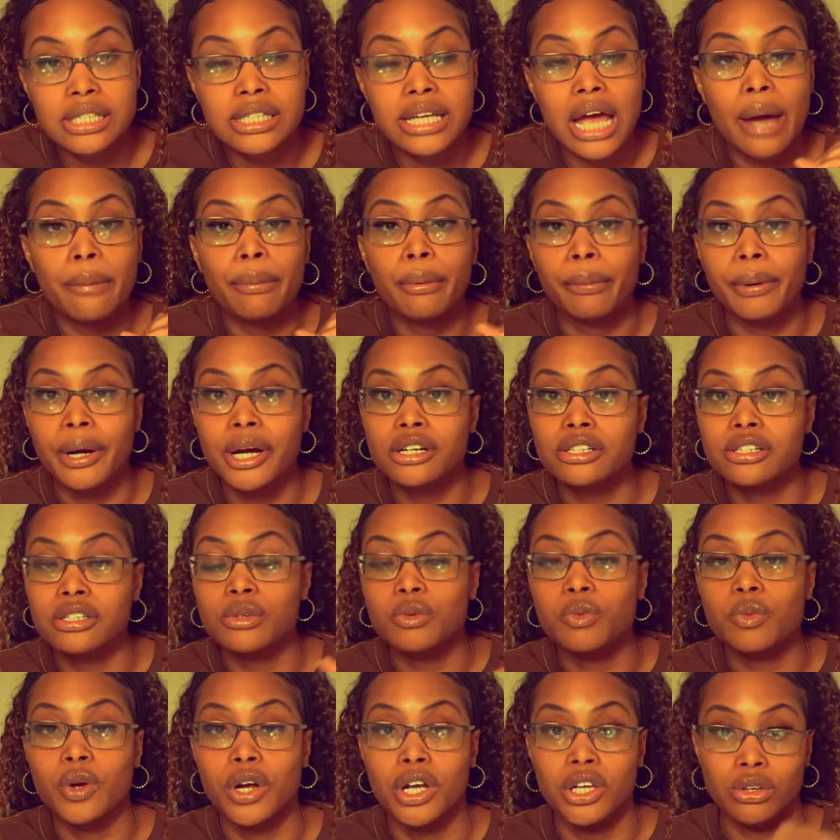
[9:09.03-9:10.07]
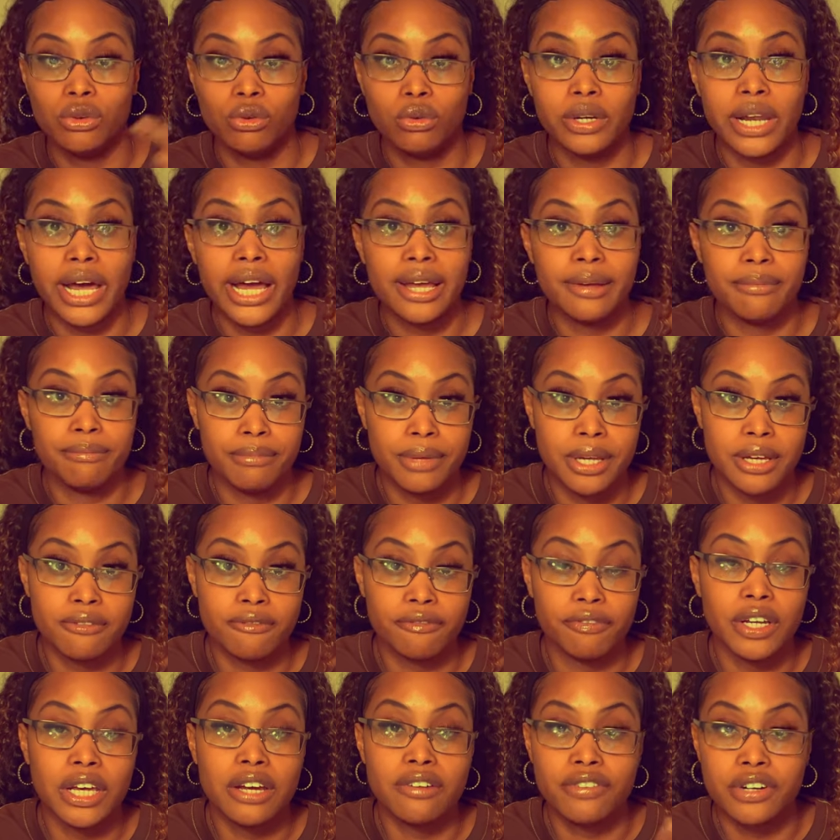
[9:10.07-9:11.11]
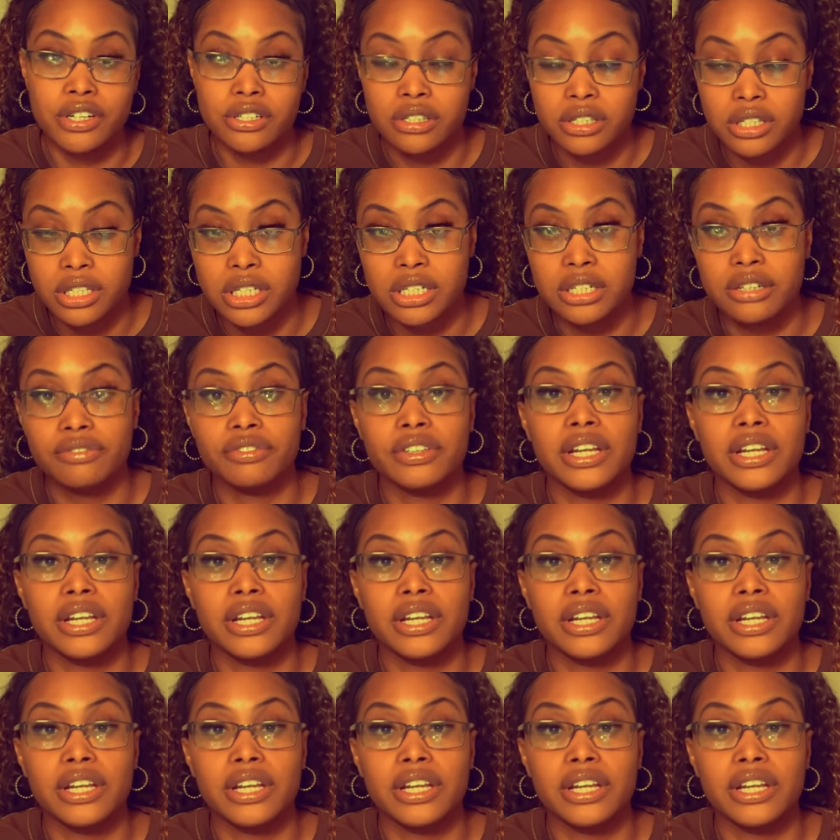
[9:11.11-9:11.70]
type of person where you like mint flavored stuff,